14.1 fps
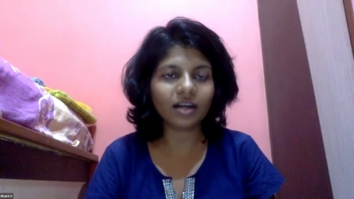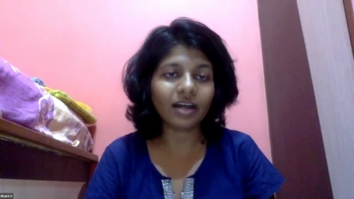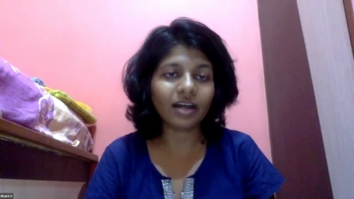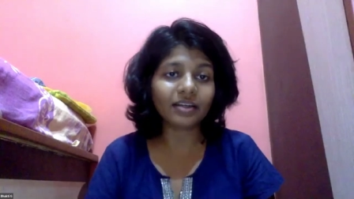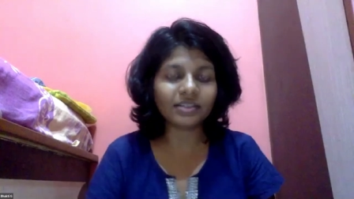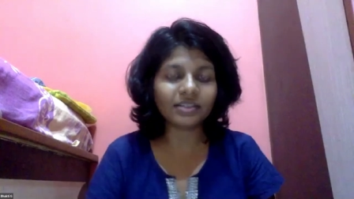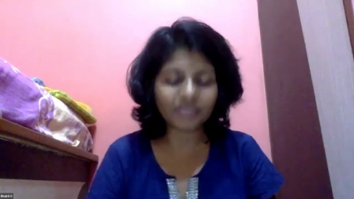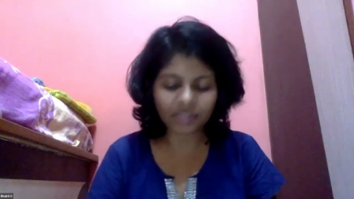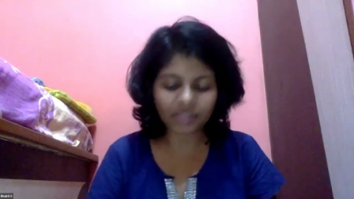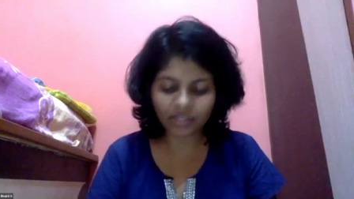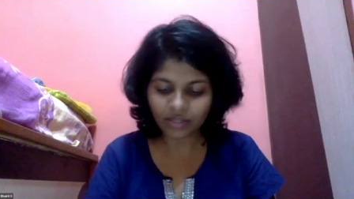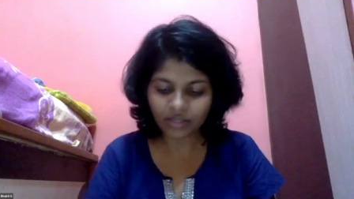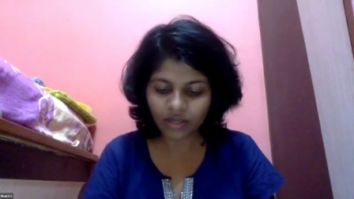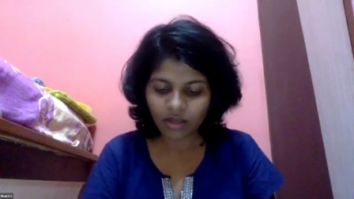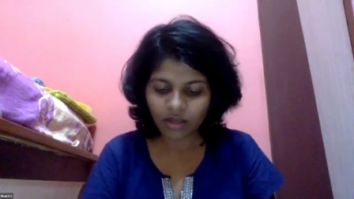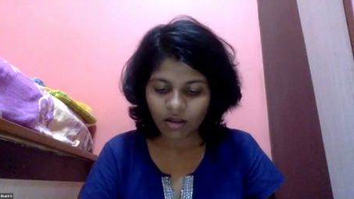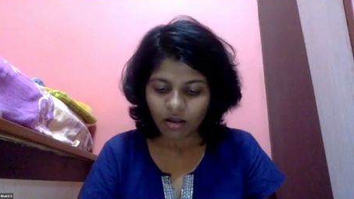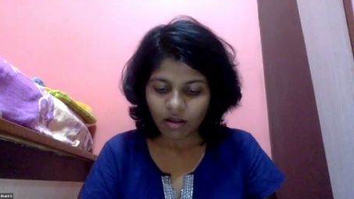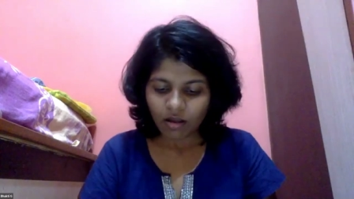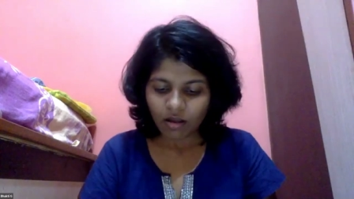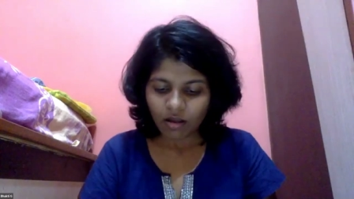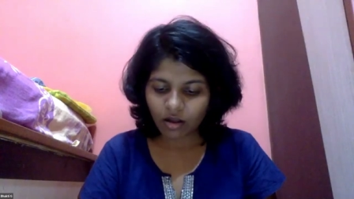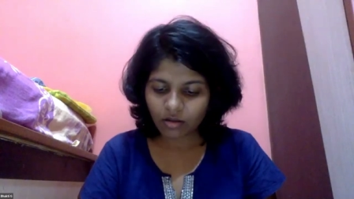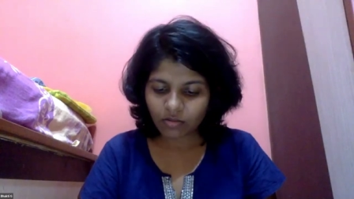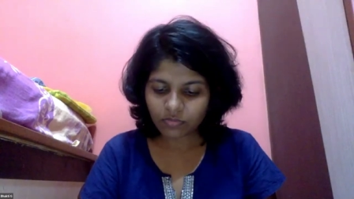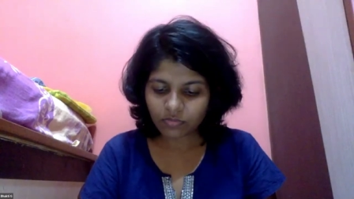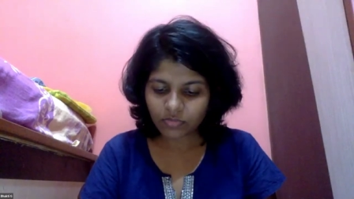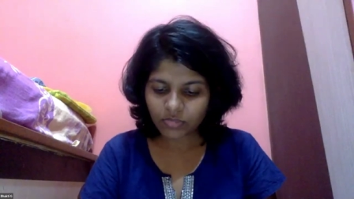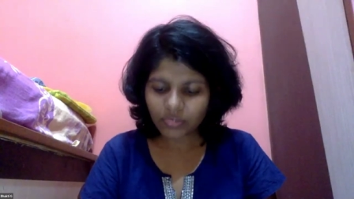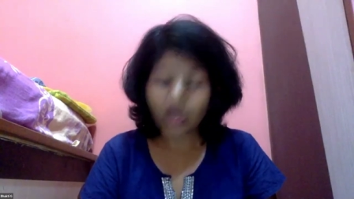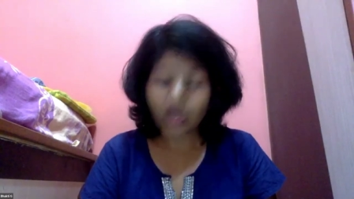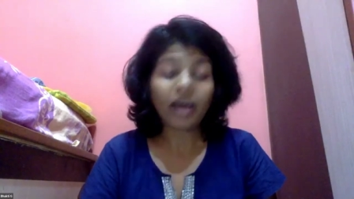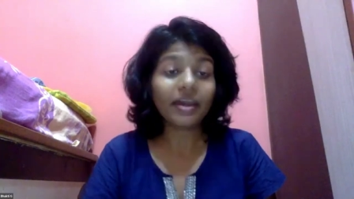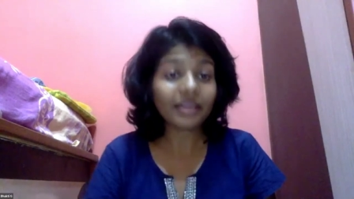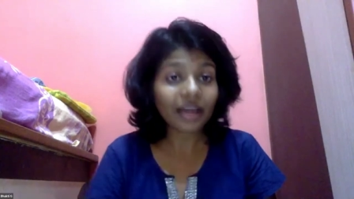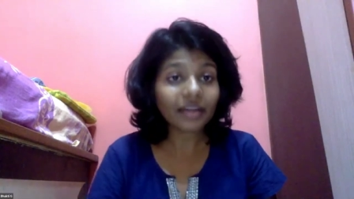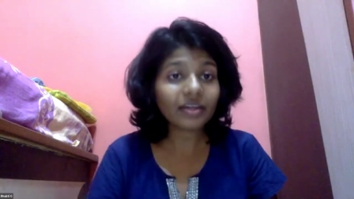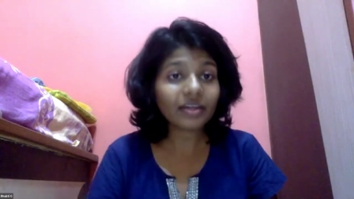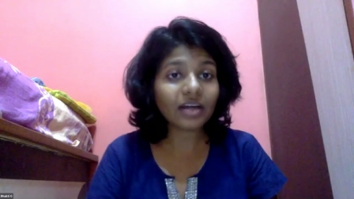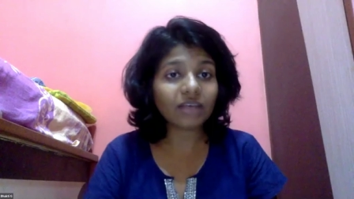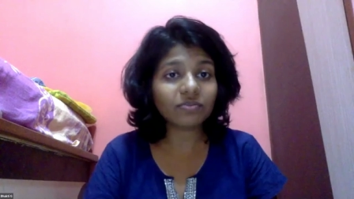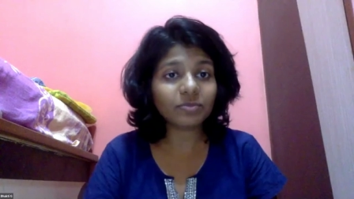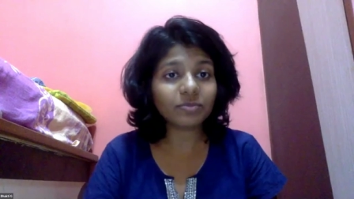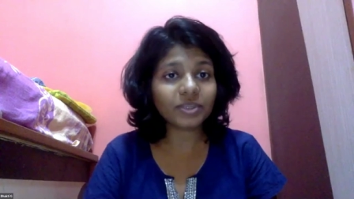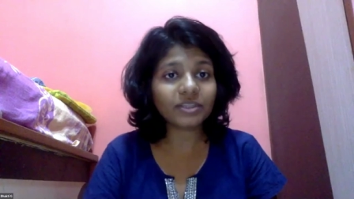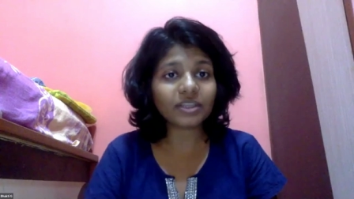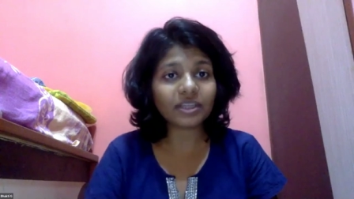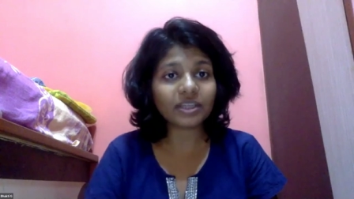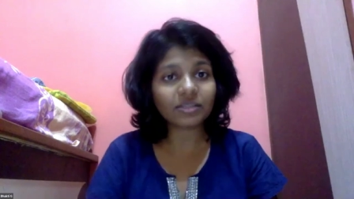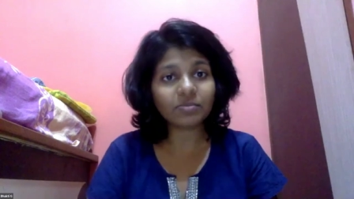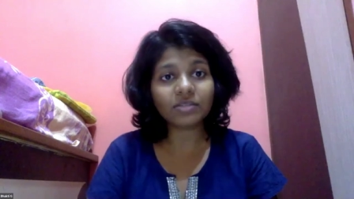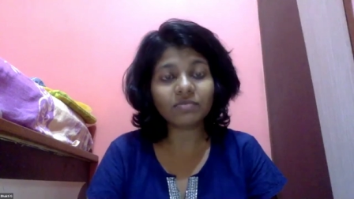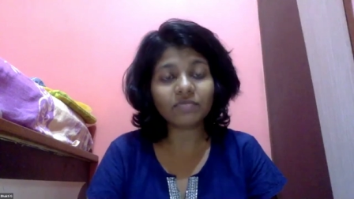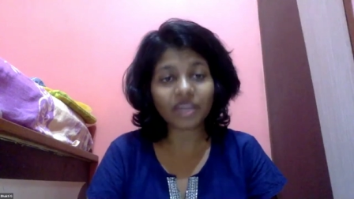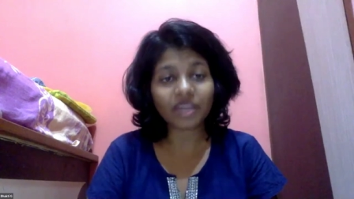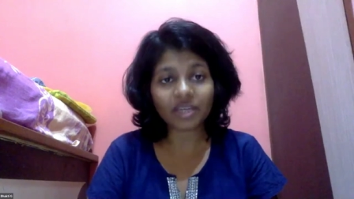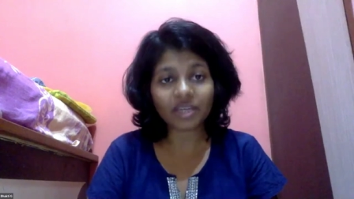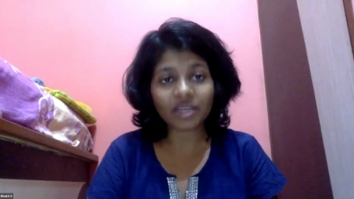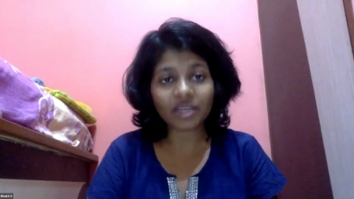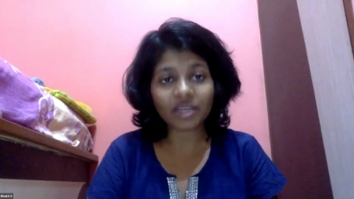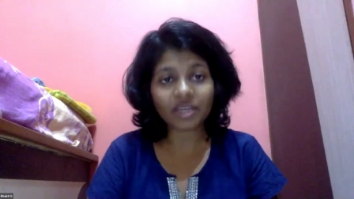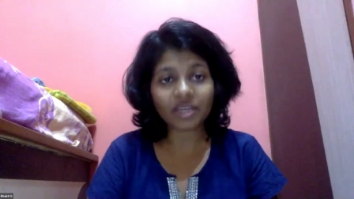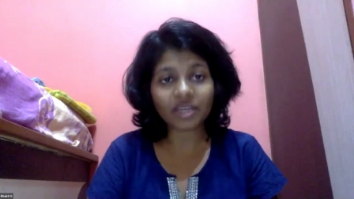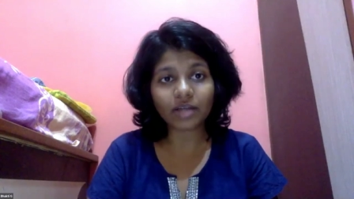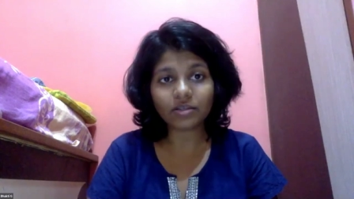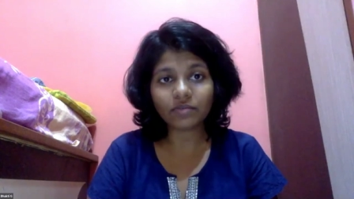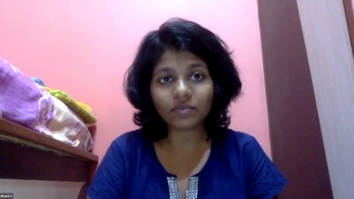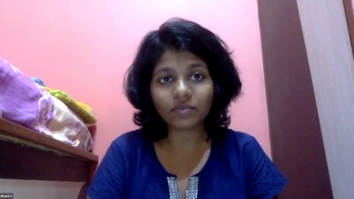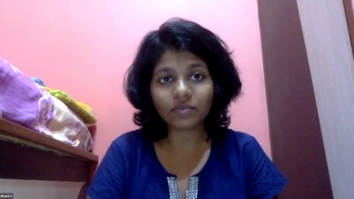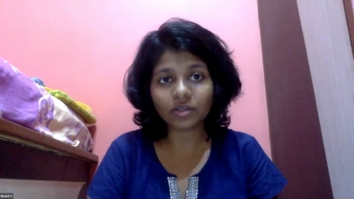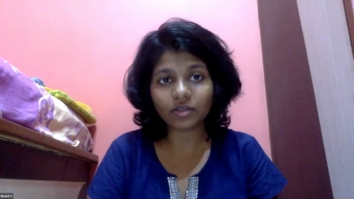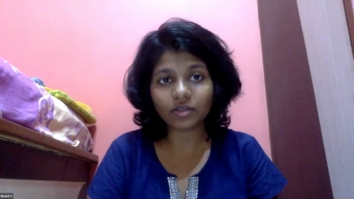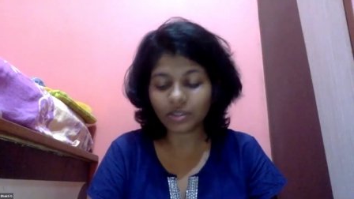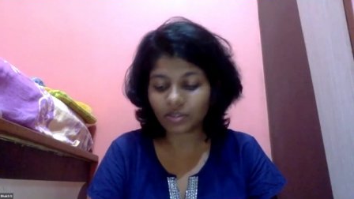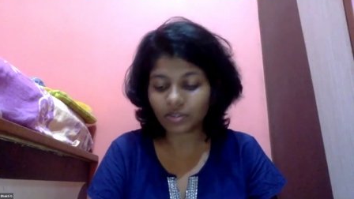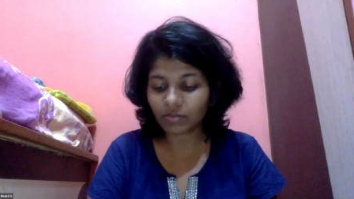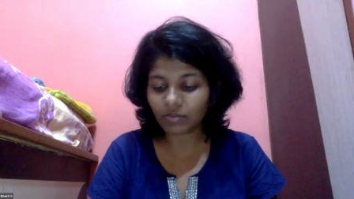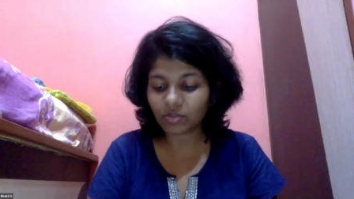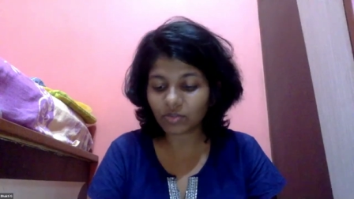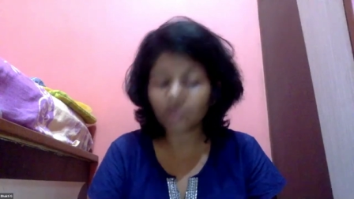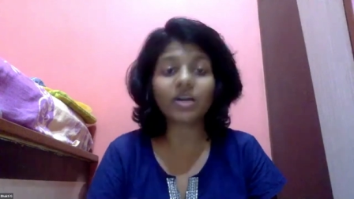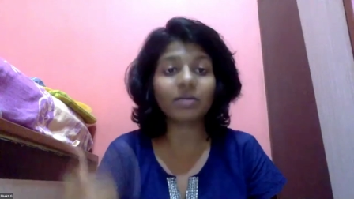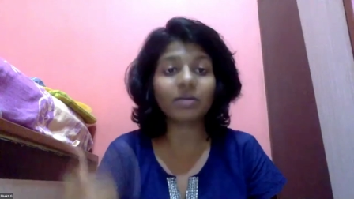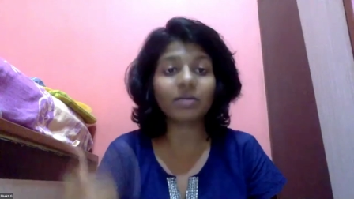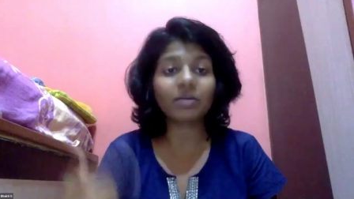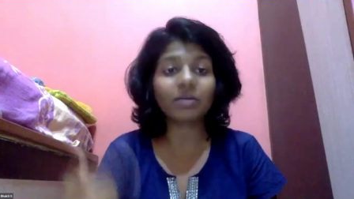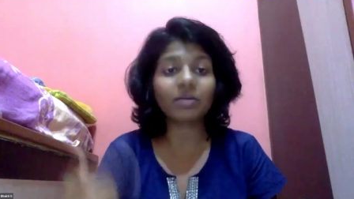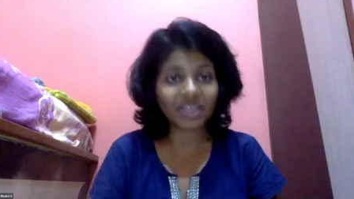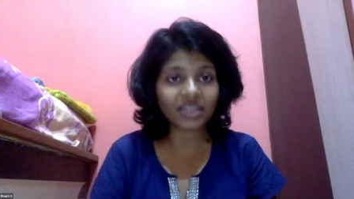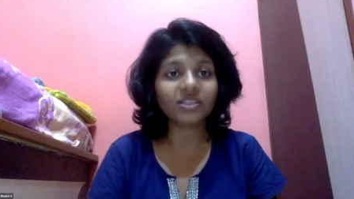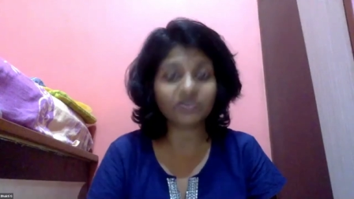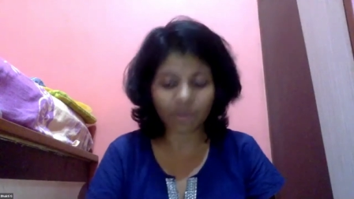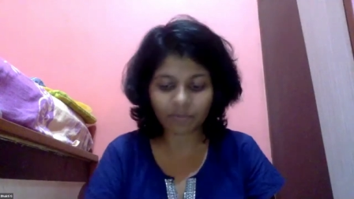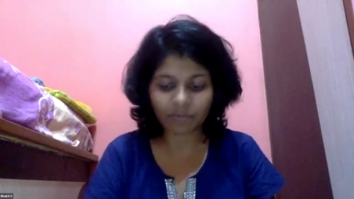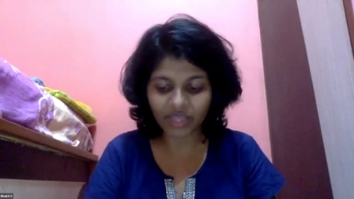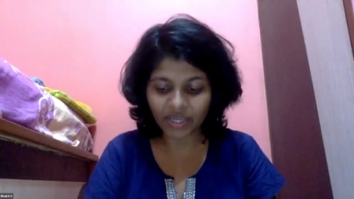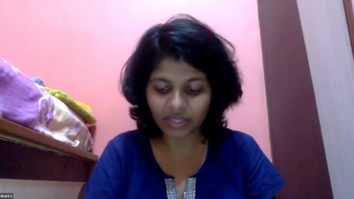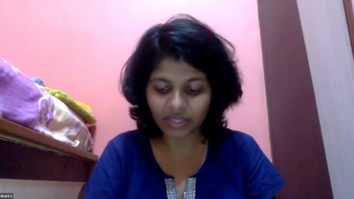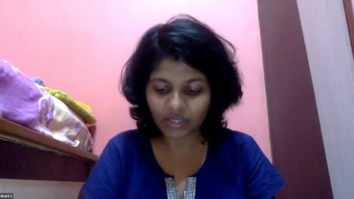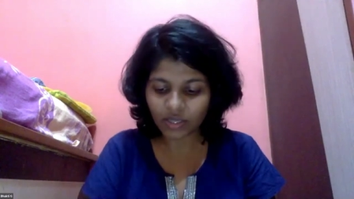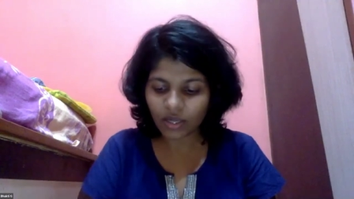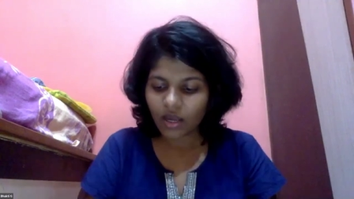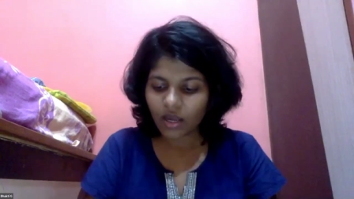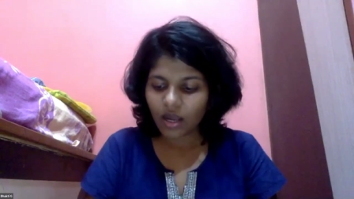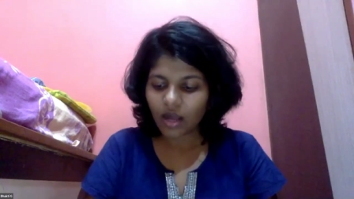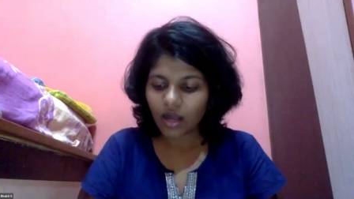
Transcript: are considered, the Haryana government has been very proactive in terms of updating its website